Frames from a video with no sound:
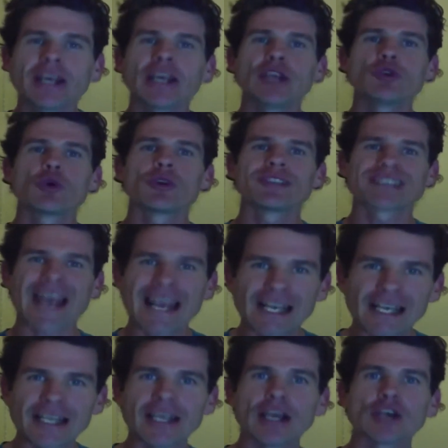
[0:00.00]
in your
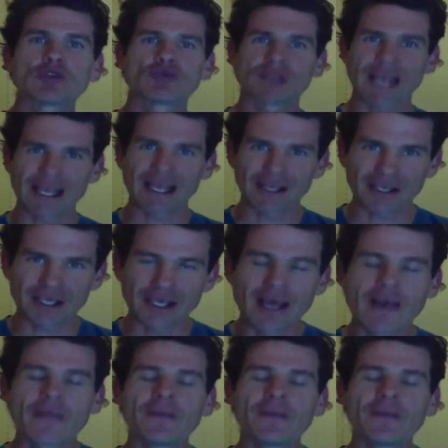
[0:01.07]
daily reality.